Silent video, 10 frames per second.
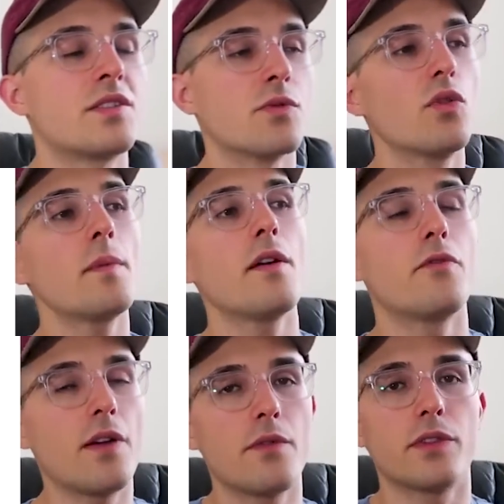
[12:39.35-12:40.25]
So one of my
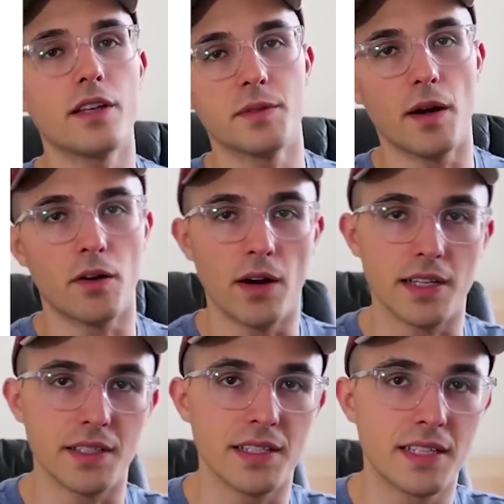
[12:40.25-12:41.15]
favorite things about
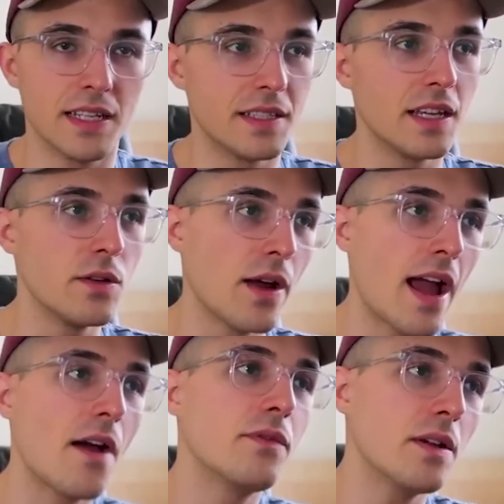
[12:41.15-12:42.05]
Craigslist is that you
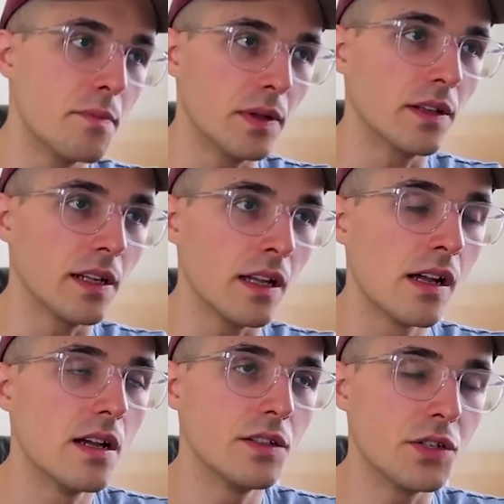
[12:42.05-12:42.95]
have the ability